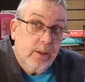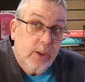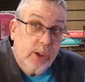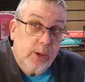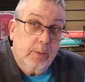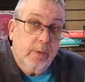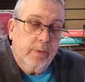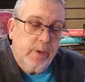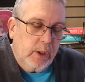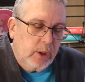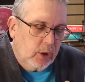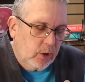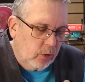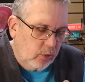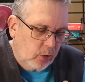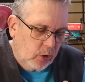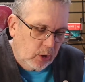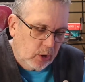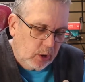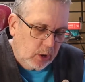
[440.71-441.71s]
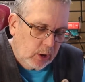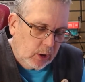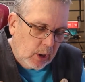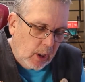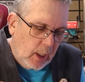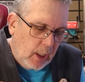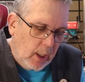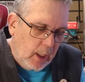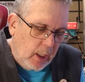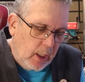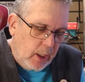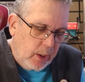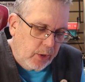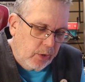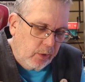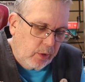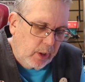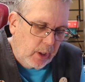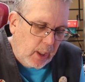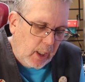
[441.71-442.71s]
some of the instructions,
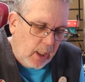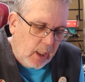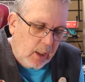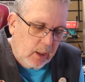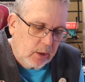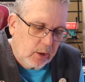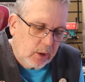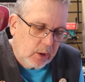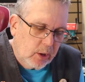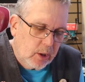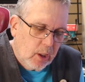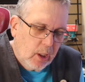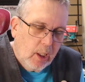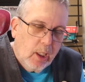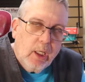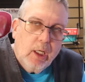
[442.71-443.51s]
you can't